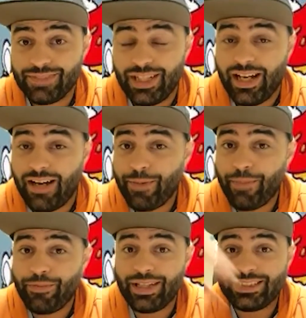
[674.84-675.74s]
I
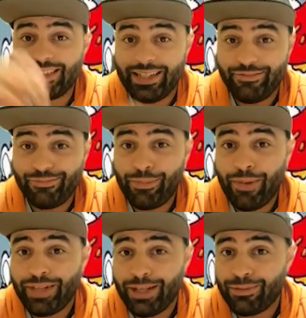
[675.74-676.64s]
remember I said I didn't
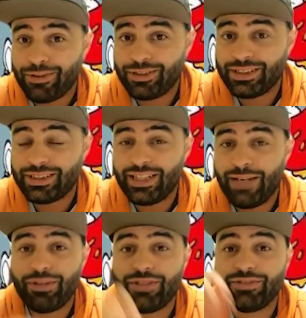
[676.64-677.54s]
remember that person's
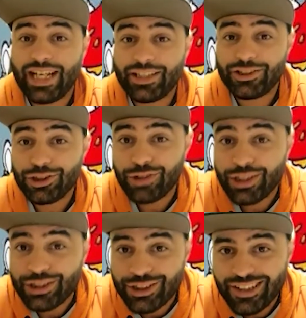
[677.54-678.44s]
name, but it was actually
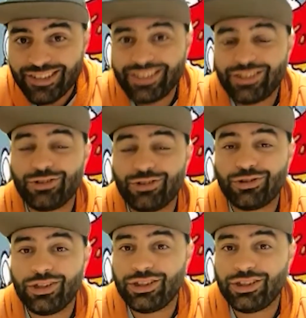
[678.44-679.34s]
Trent Sheldon. So
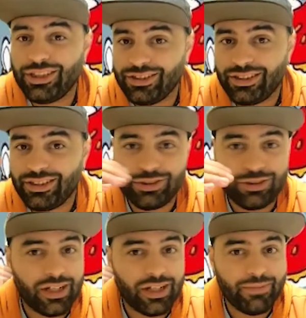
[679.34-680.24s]
Trent Sheldon, he was
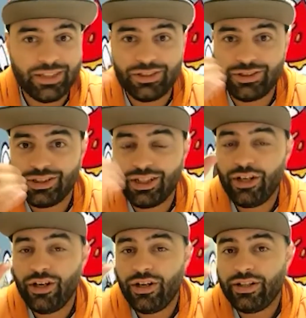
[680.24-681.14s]
talking about the
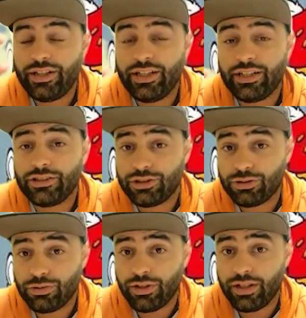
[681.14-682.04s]

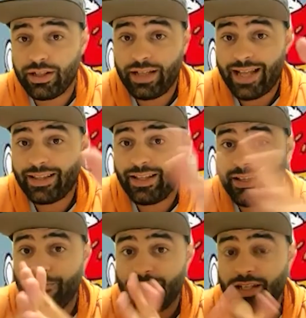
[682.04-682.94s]
story at
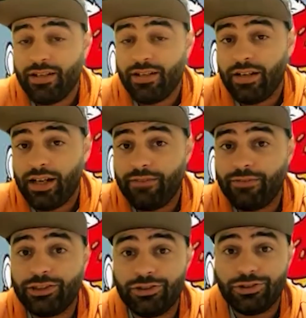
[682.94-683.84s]
the
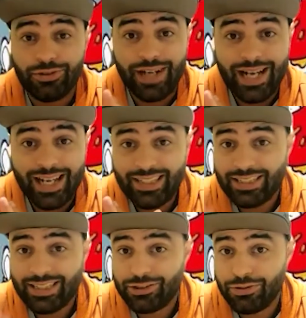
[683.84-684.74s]
vision store,
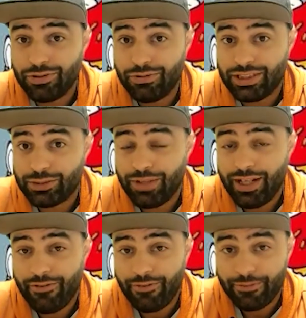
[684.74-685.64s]
eyeglass store with his wife.